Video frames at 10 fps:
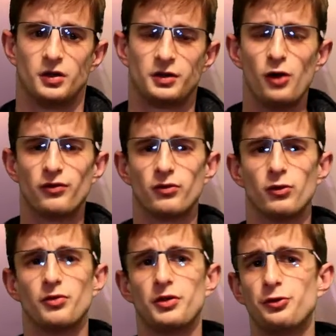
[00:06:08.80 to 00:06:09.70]
So
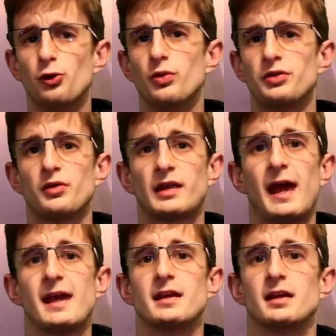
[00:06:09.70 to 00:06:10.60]
overall, the duel was
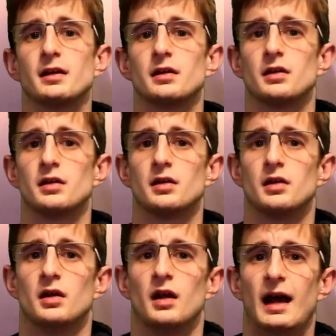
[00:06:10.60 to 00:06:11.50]
okay,
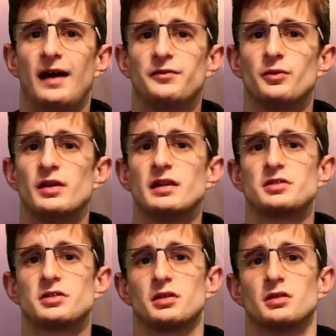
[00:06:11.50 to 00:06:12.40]
after
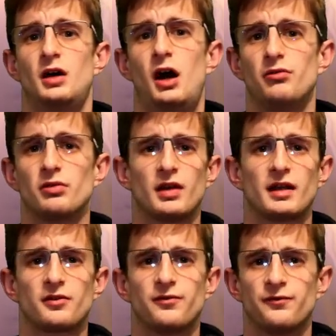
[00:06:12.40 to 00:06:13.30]
which Haru
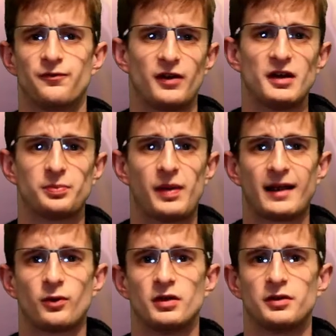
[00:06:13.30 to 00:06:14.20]
like flies
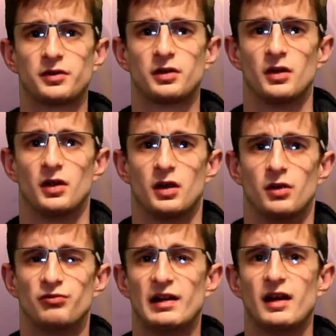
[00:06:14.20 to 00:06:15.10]
backwards,
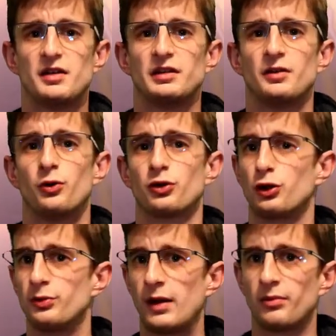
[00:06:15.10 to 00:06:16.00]
realizes what
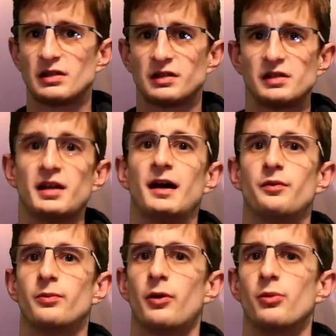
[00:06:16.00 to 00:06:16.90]
good memories he's had
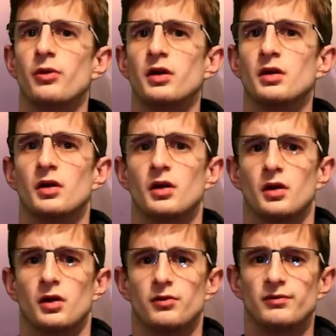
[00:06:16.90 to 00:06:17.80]
with Bowman,
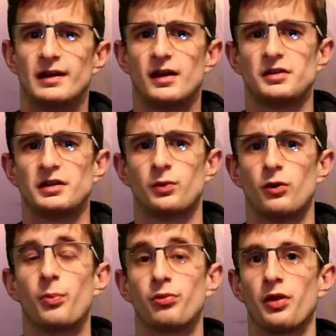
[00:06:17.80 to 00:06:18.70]
realizes
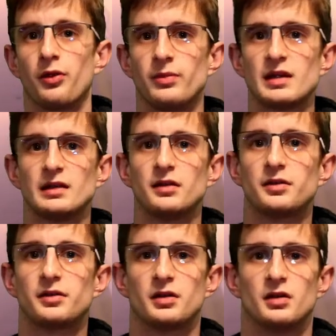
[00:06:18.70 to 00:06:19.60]
what brother
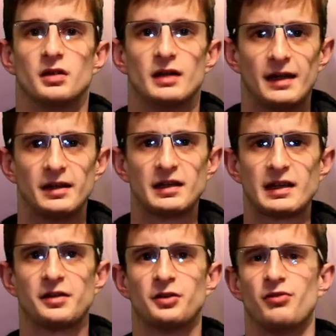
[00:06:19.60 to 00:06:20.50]
means, and then he
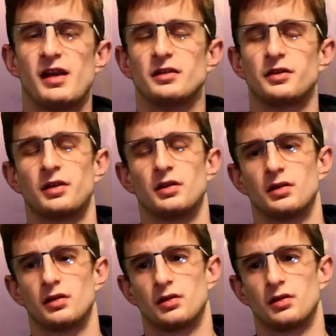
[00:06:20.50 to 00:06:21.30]
gets erased.